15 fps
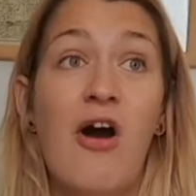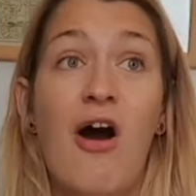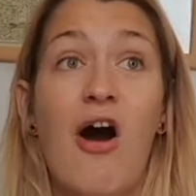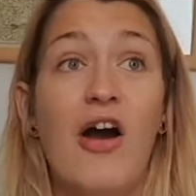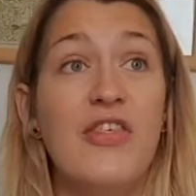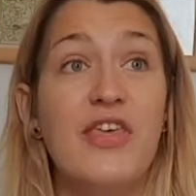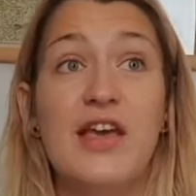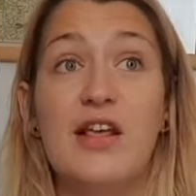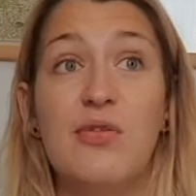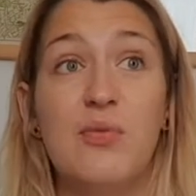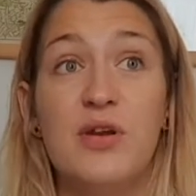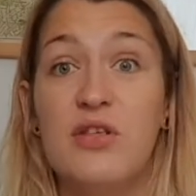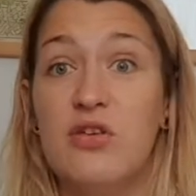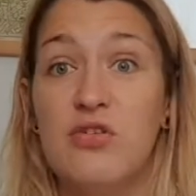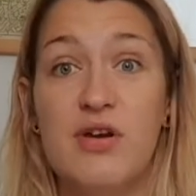I think it's one
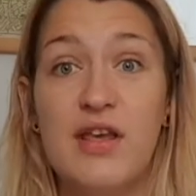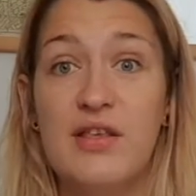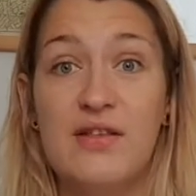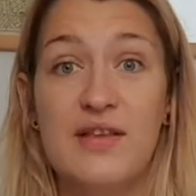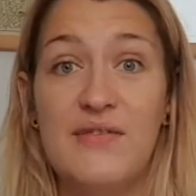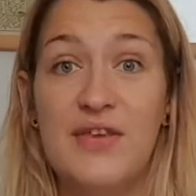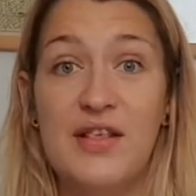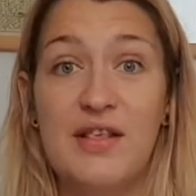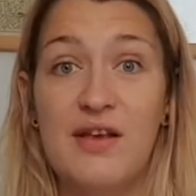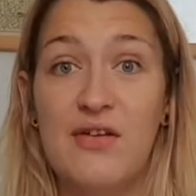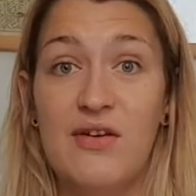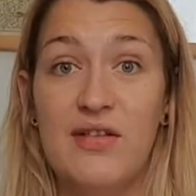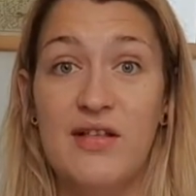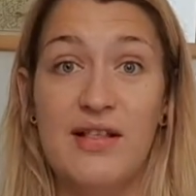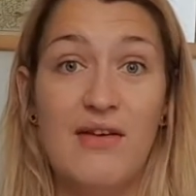of the greatest TV
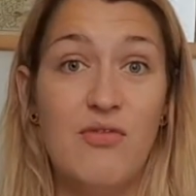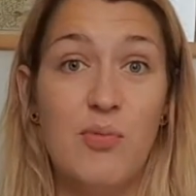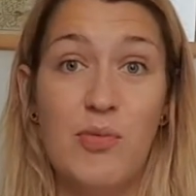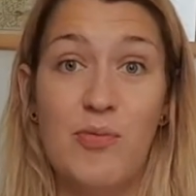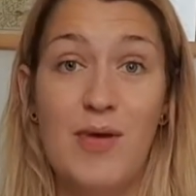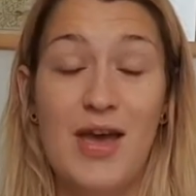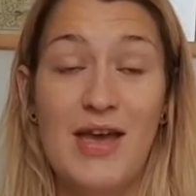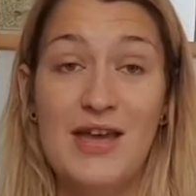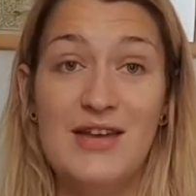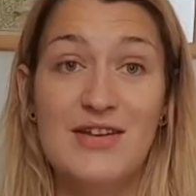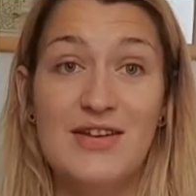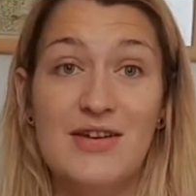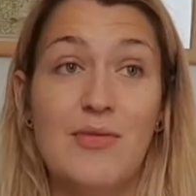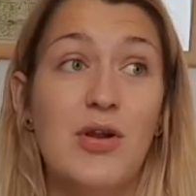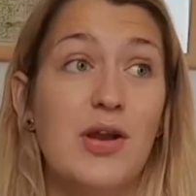series that's ever been made.
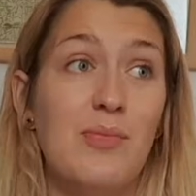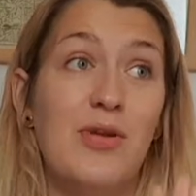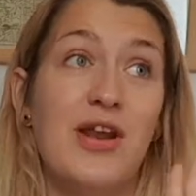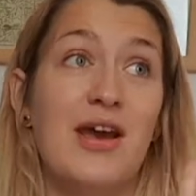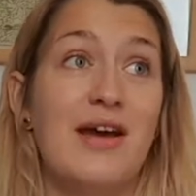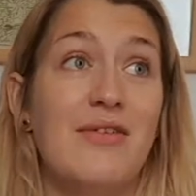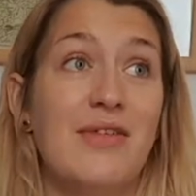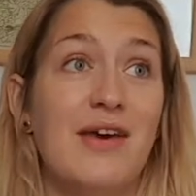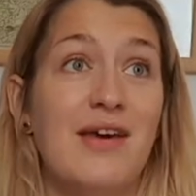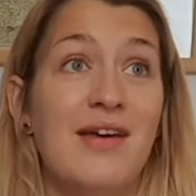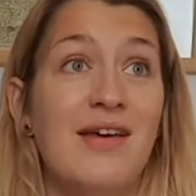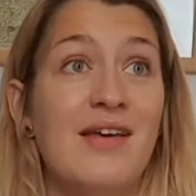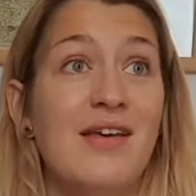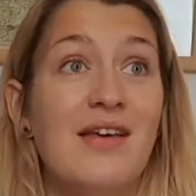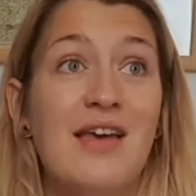I'm going to put it out
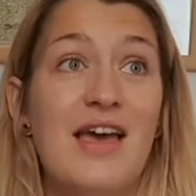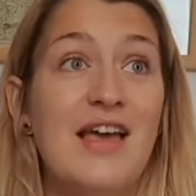there.